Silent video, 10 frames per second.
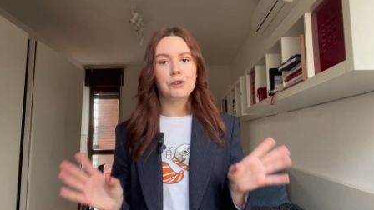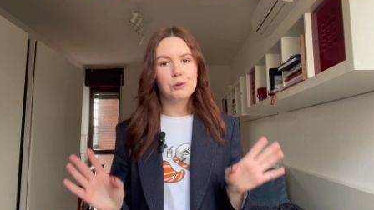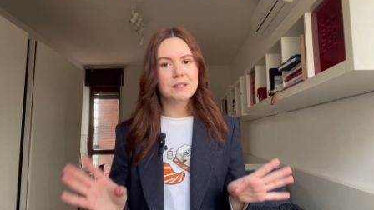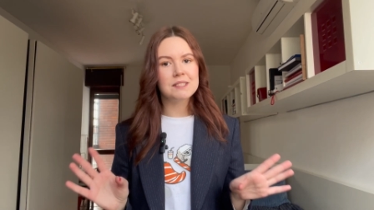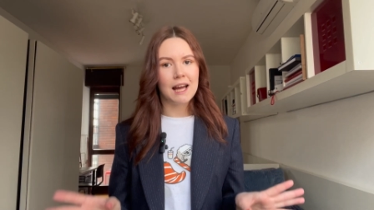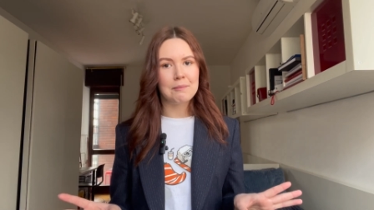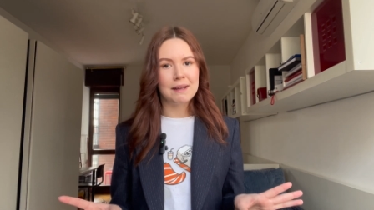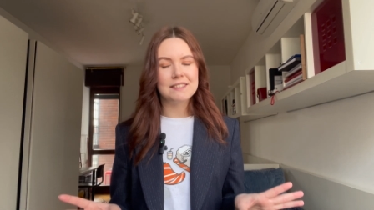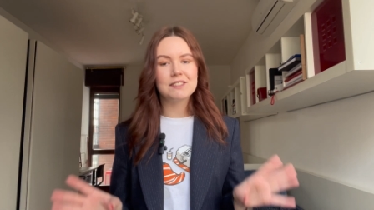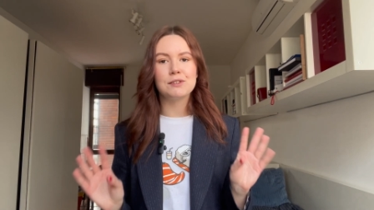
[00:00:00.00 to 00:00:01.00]
group
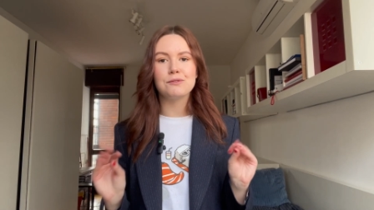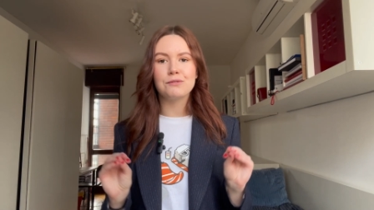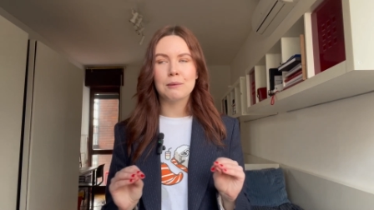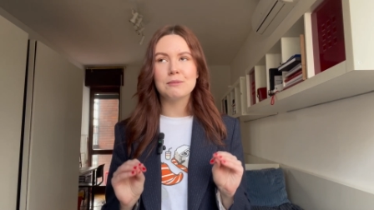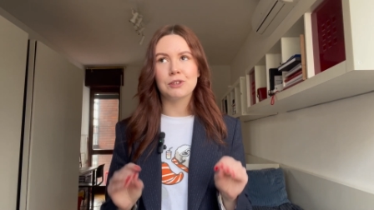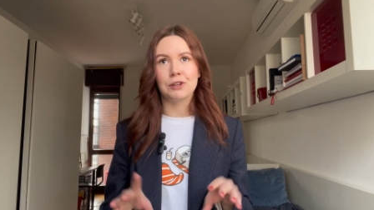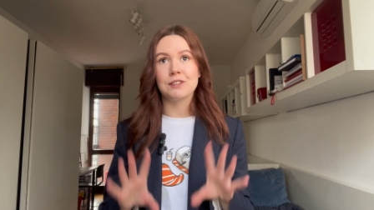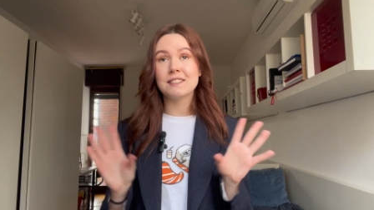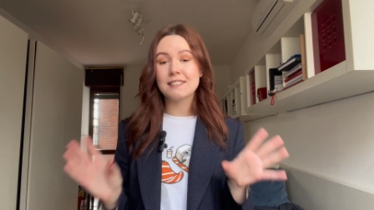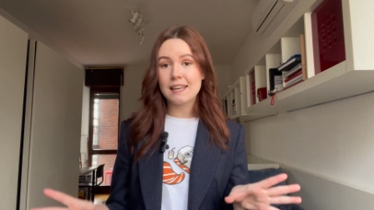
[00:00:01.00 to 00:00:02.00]
assignments to film
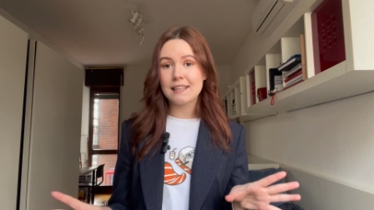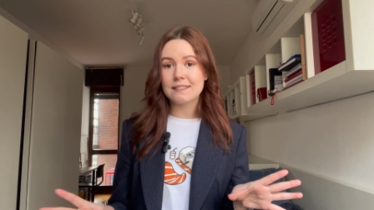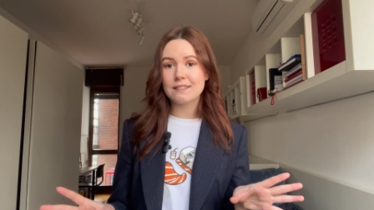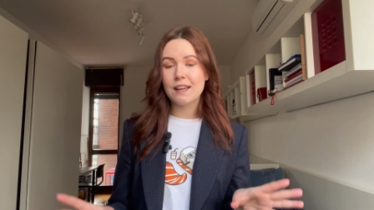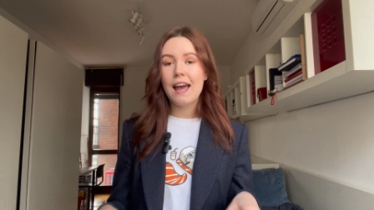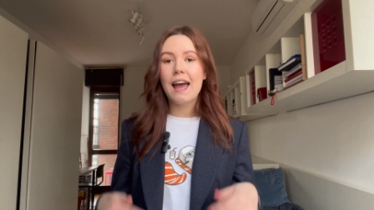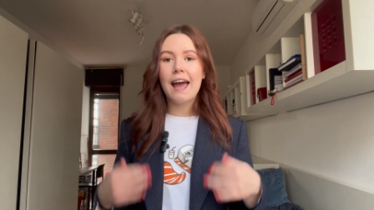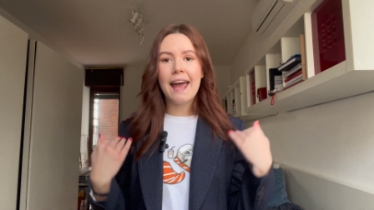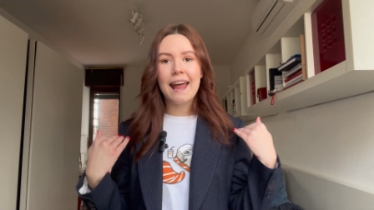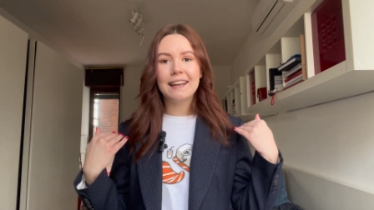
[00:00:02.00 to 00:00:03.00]
certain scenes
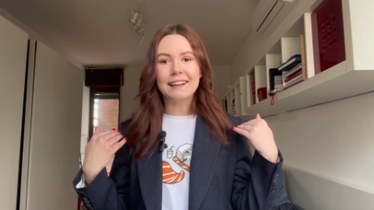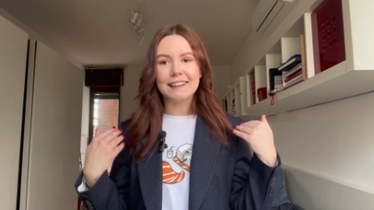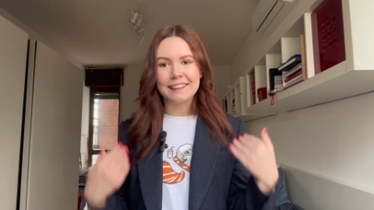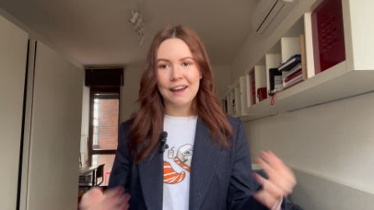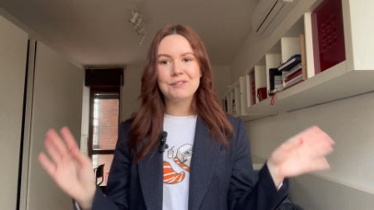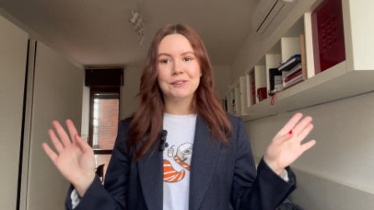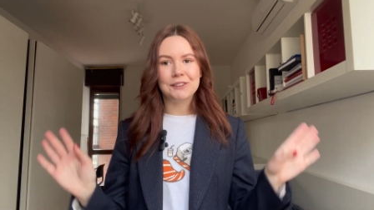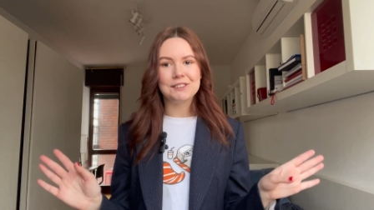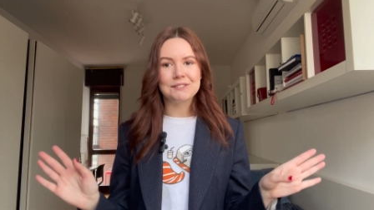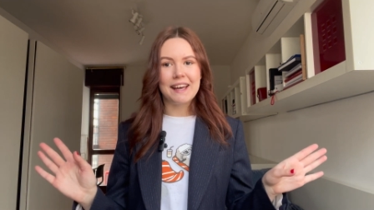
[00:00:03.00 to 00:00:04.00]
and left to our
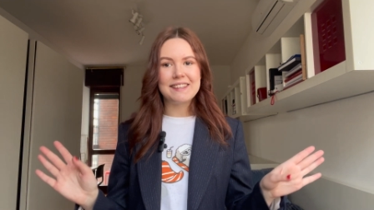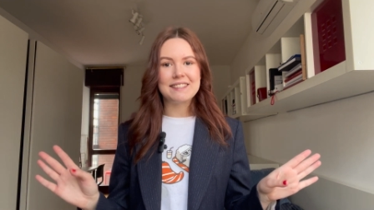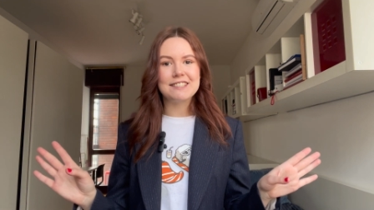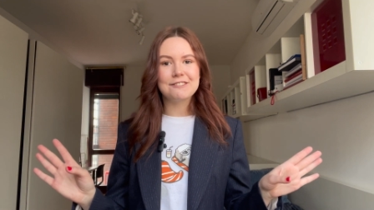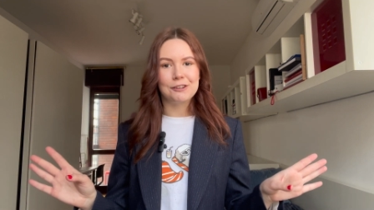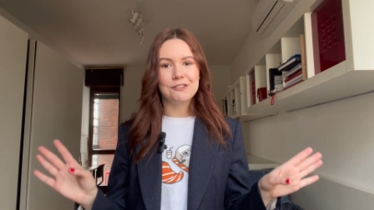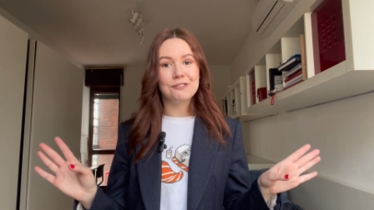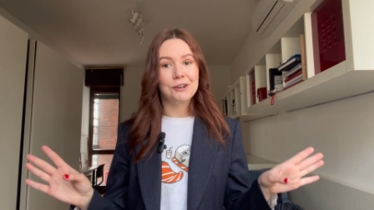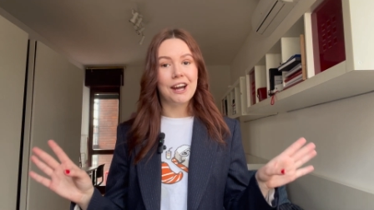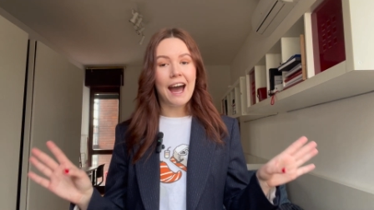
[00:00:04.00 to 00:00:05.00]
own devices for
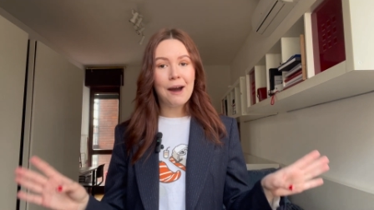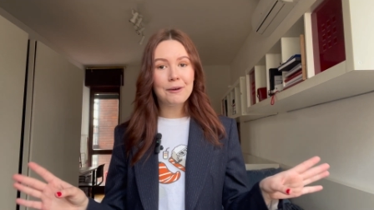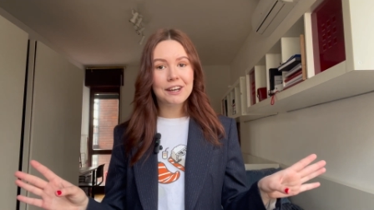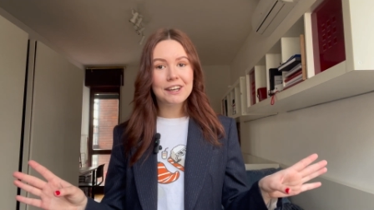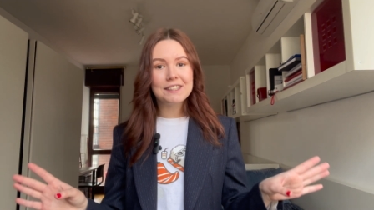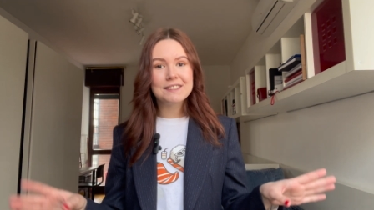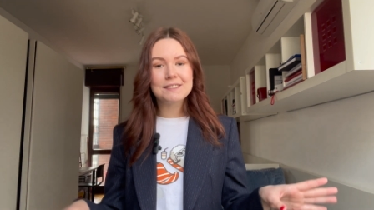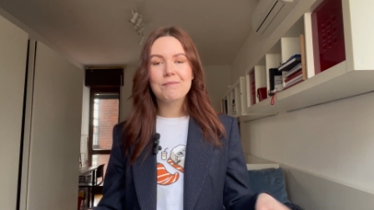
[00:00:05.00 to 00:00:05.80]
4 hours.